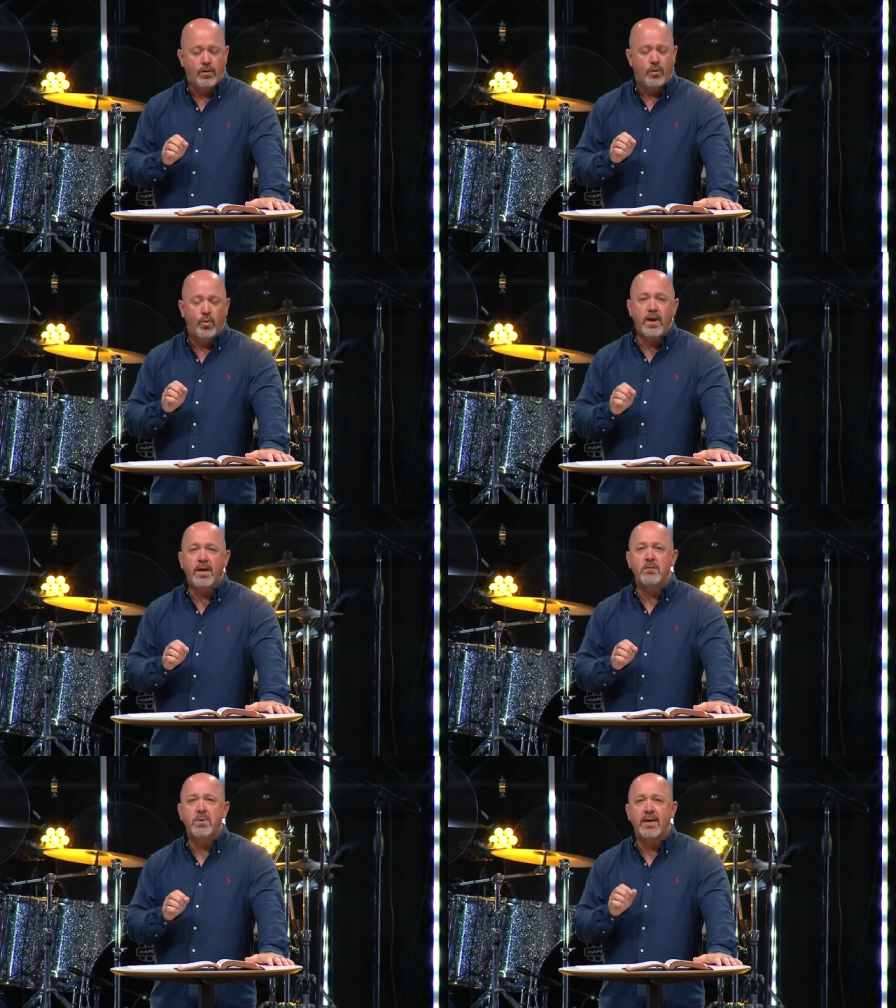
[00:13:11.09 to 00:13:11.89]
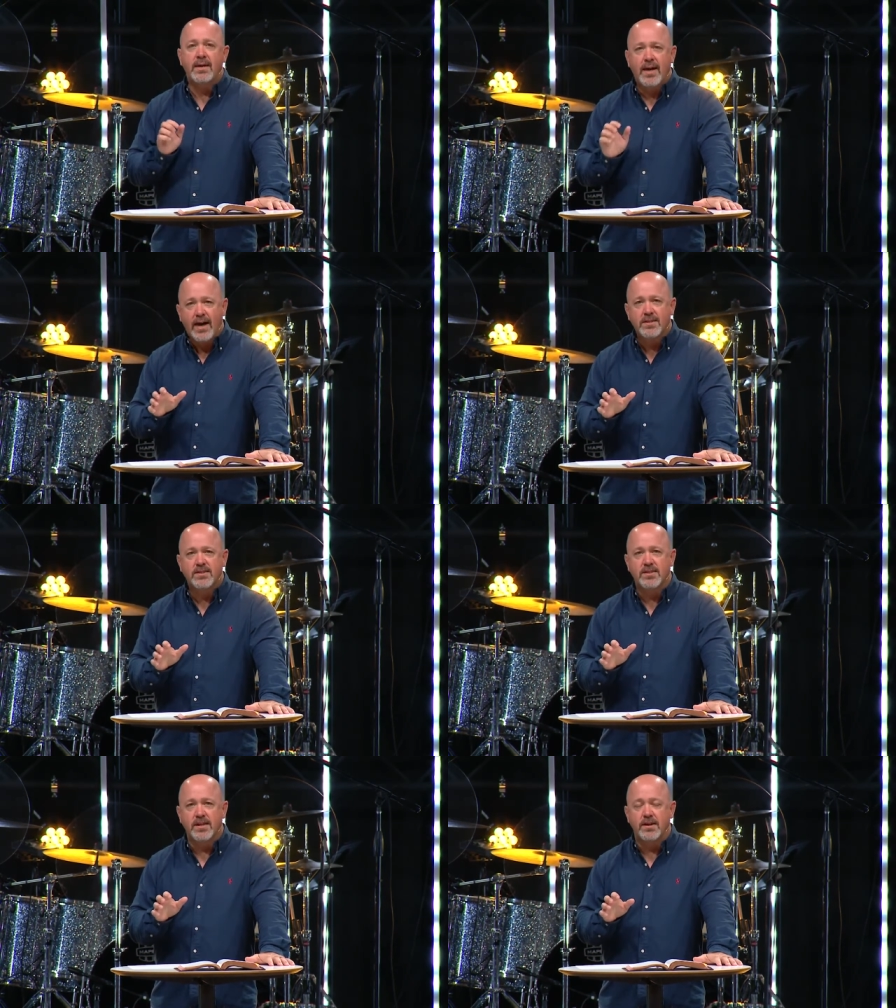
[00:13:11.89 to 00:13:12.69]
we can be God
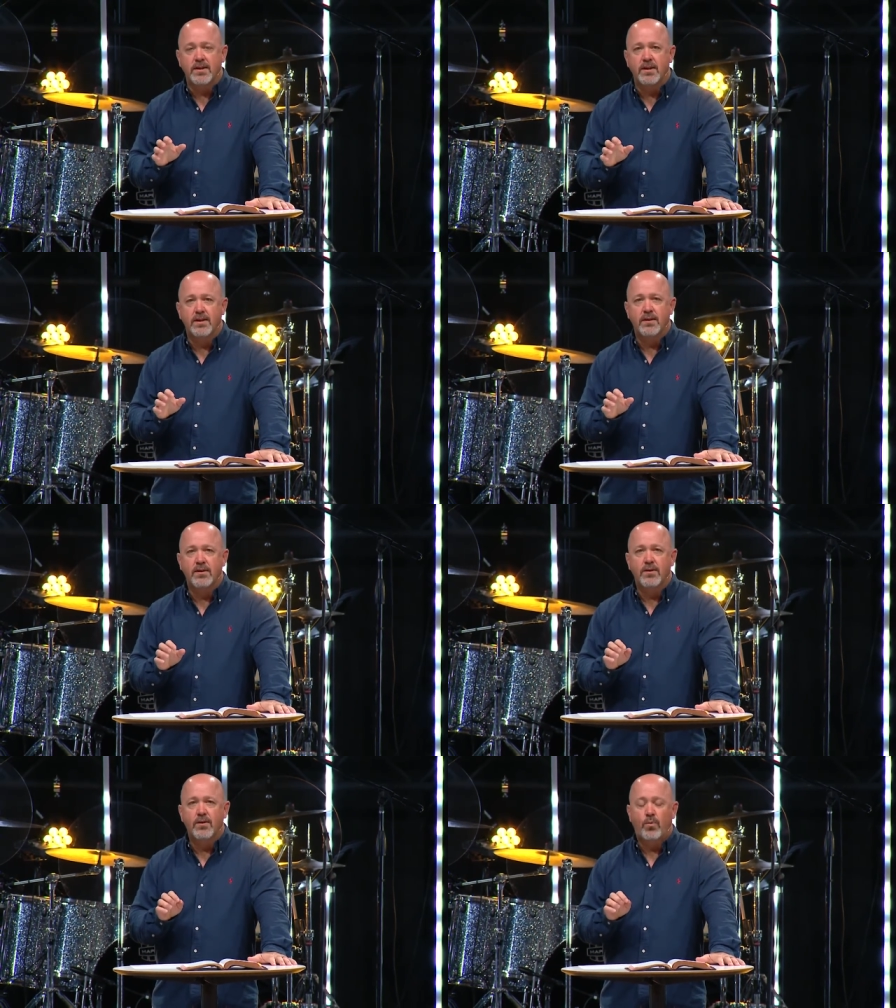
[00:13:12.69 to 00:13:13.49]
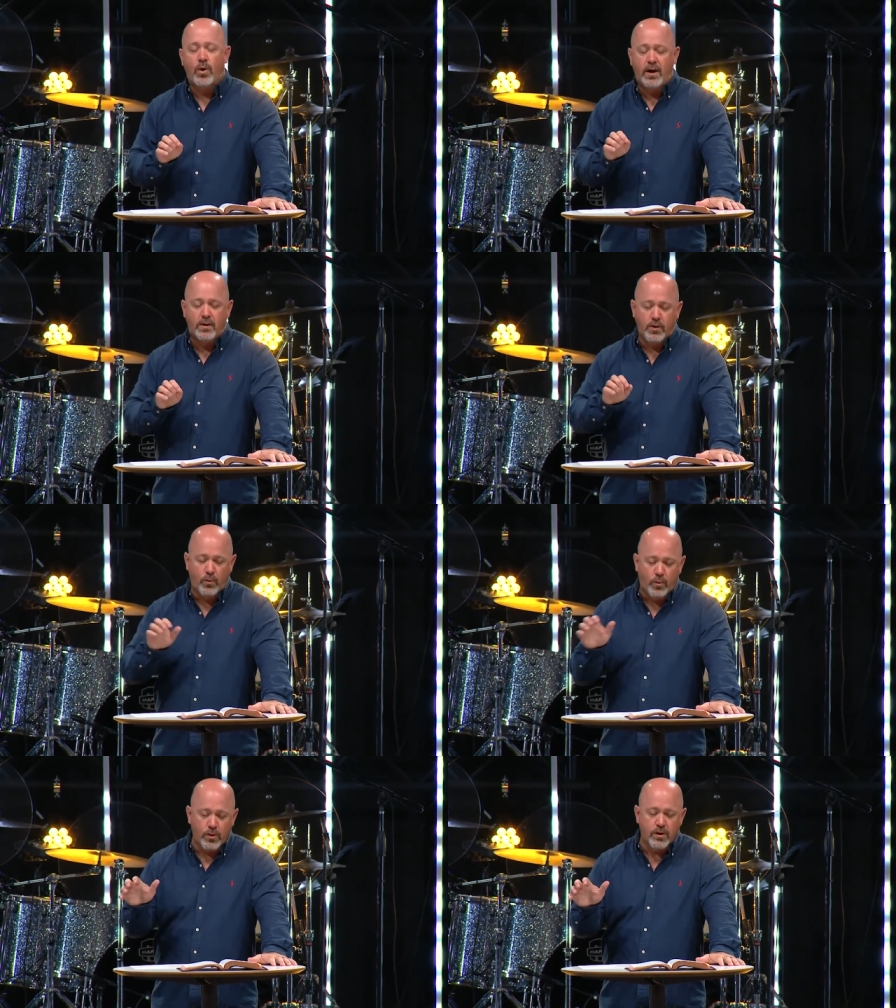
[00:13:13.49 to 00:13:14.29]
centered while the
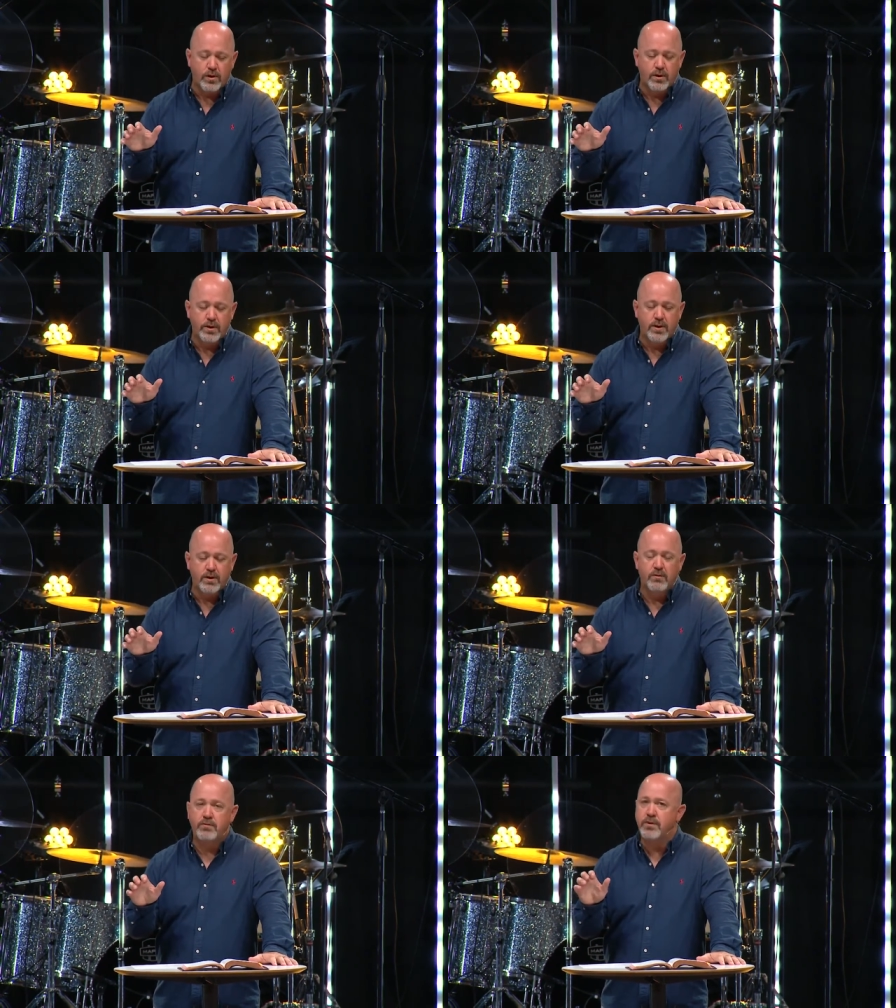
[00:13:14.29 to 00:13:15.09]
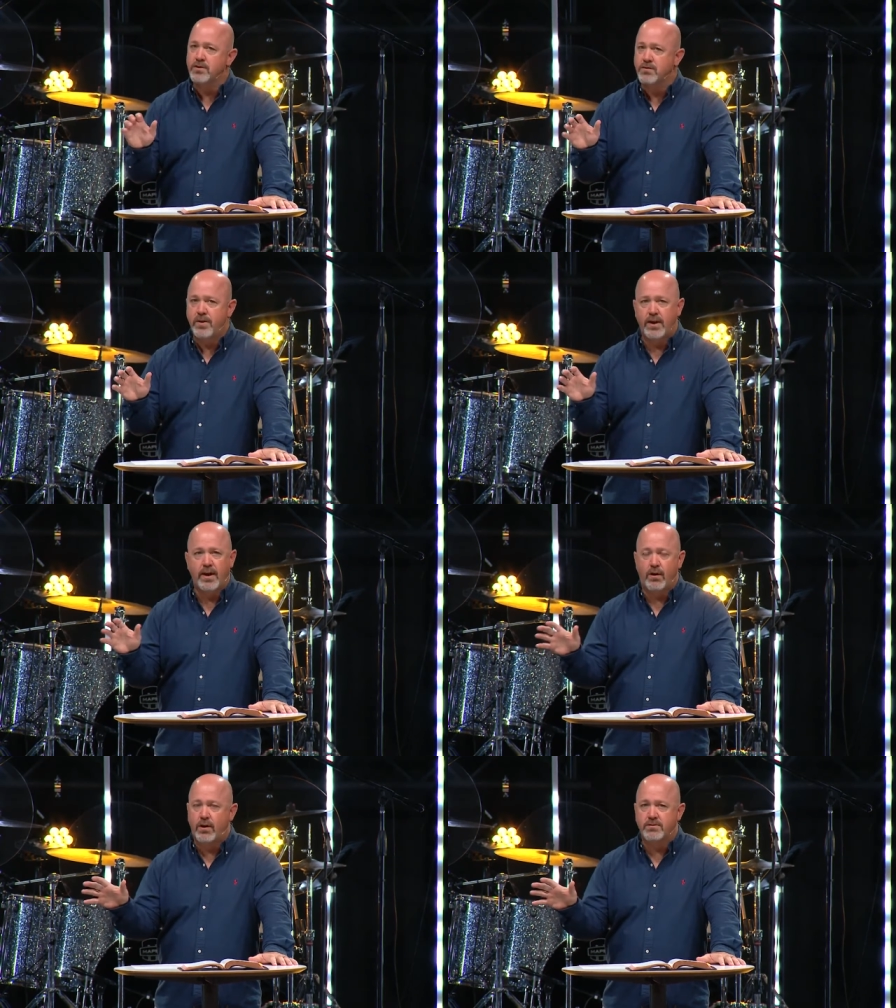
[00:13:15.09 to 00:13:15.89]
world feels very
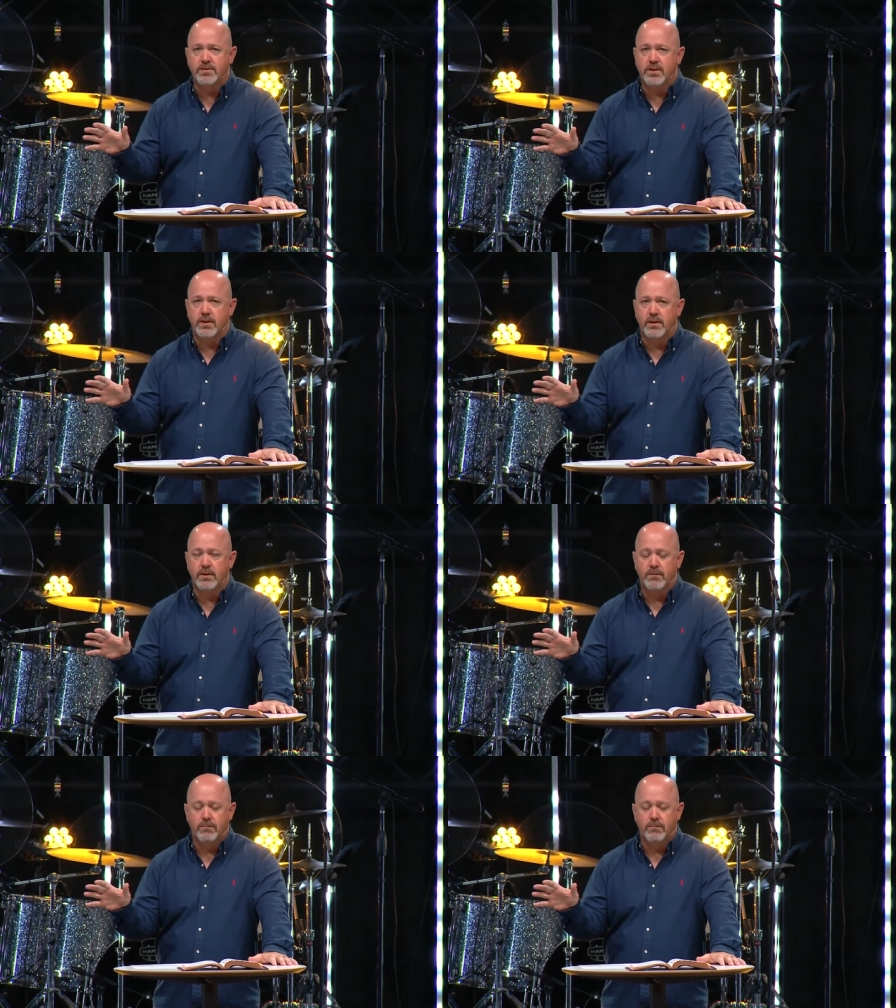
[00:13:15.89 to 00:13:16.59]
off center.